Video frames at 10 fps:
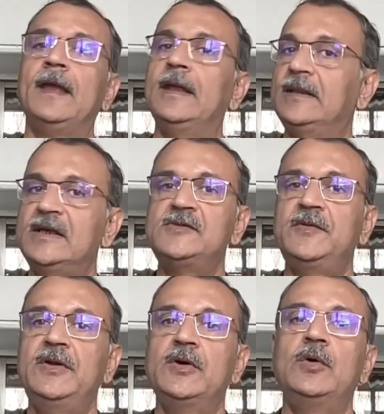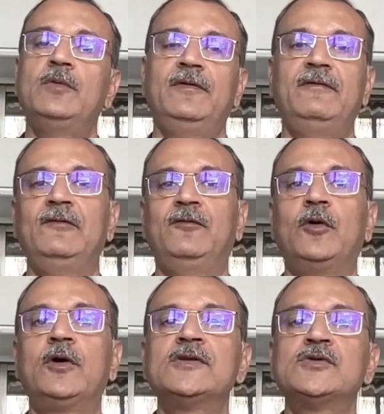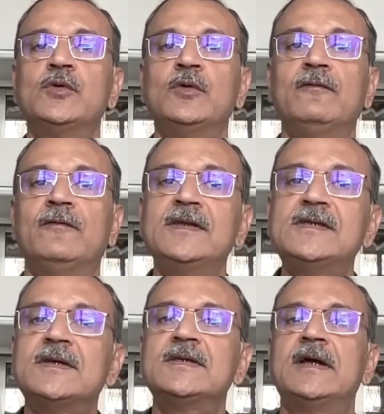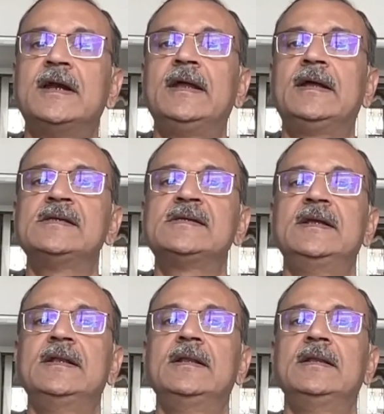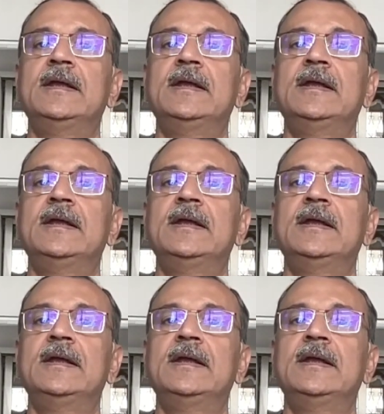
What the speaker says: In this video, we will focus on one such critical skill